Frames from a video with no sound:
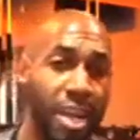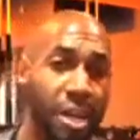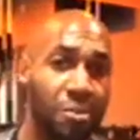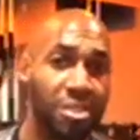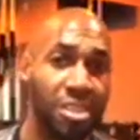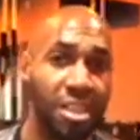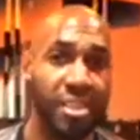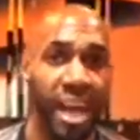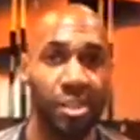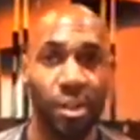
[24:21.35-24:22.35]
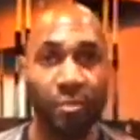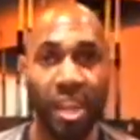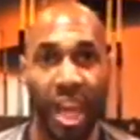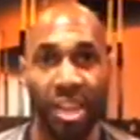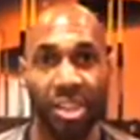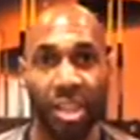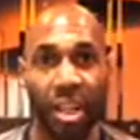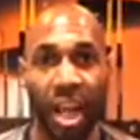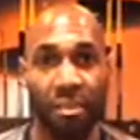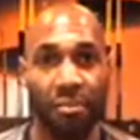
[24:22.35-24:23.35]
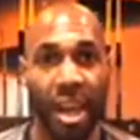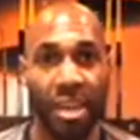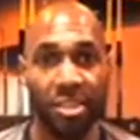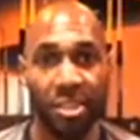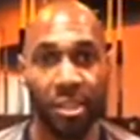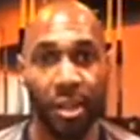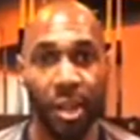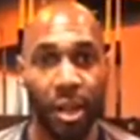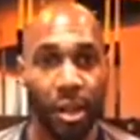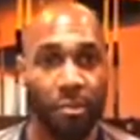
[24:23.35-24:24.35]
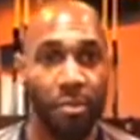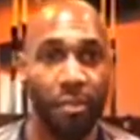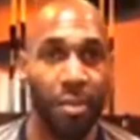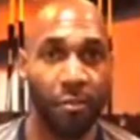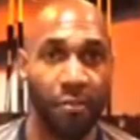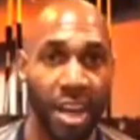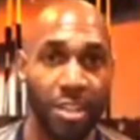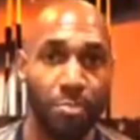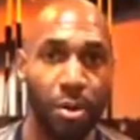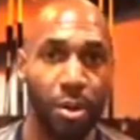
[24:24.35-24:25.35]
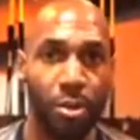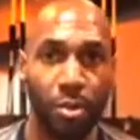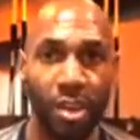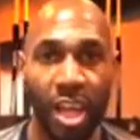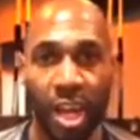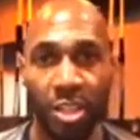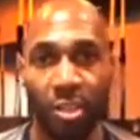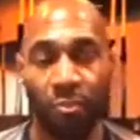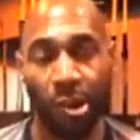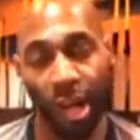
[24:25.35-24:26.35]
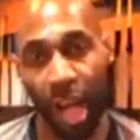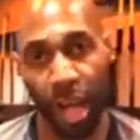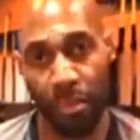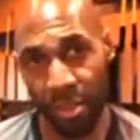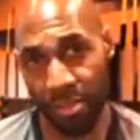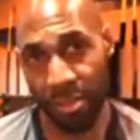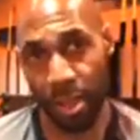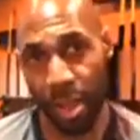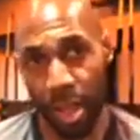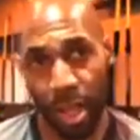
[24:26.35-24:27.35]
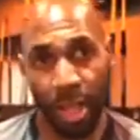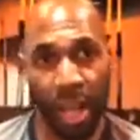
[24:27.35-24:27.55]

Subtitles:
because I will see that notification a lot faster than the Facebook notification for comments.